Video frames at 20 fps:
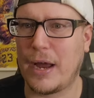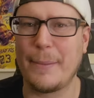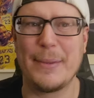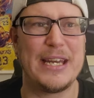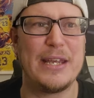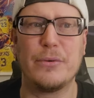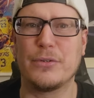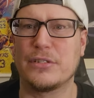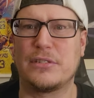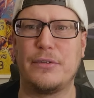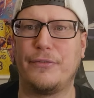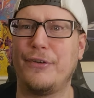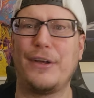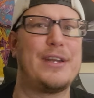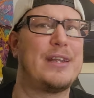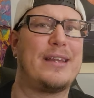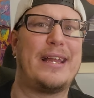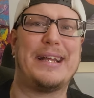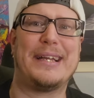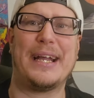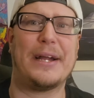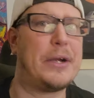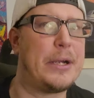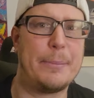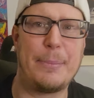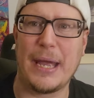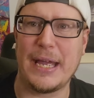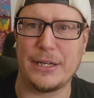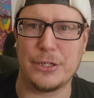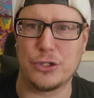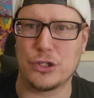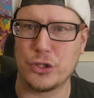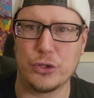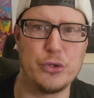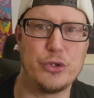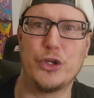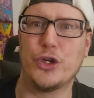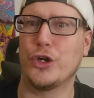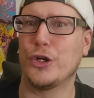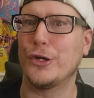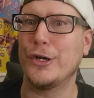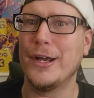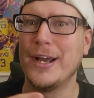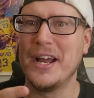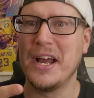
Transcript: I mean, he was defending like Gary Payton Jr.